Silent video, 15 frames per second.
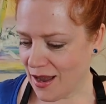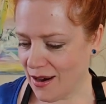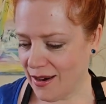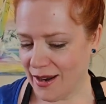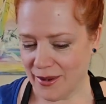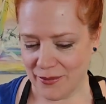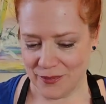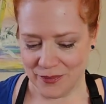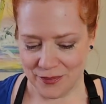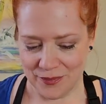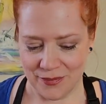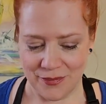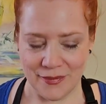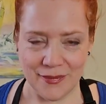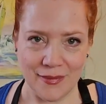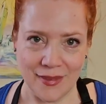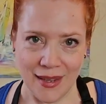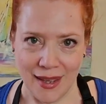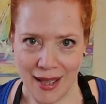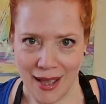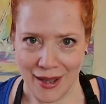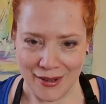All right,
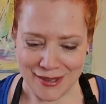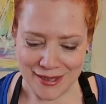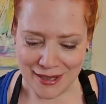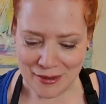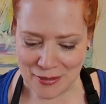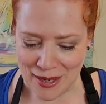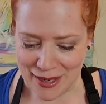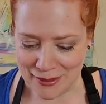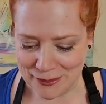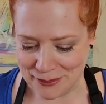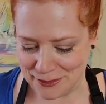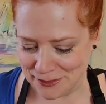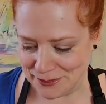I'm gonna take a bite.